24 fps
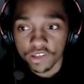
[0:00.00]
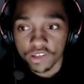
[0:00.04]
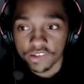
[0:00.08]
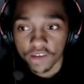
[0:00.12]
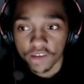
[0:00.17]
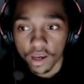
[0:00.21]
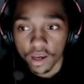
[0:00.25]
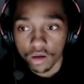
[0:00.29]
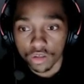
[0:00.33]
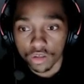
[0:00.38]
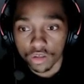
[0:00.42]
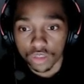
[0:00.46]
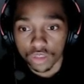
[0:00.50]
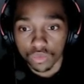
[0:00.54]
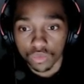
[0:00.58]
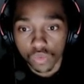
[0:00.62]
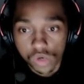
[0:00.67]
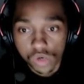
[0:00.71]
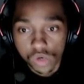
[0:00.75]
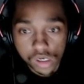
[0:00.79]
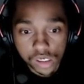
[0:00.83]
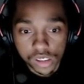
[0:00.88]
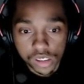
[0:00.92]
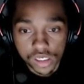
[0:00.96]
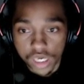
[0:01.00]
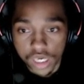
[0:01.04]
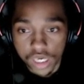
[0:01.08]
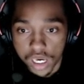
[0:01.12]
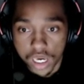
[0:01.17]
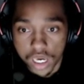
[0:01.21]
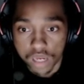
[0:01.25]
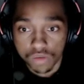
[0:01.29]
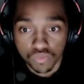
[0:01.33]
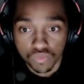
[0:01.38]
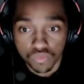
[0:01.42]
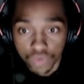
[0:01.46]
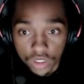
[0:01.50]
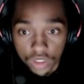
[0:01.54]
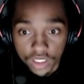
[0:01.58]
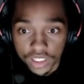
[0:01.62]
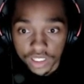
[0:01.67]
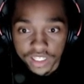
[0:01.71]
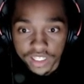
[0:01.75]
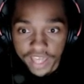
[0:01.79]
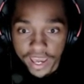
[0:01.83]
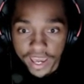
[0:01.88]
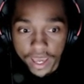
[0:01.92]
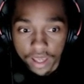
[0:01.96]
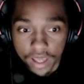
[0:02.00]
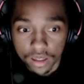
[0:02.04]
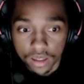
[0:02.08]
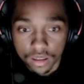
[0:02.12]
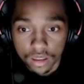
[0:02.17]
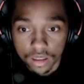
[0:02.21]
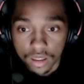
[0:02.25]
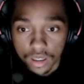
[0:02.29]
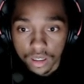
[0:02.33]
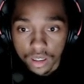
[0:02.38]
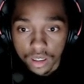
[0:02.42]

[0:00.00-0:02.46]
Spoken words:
style can work. It really can.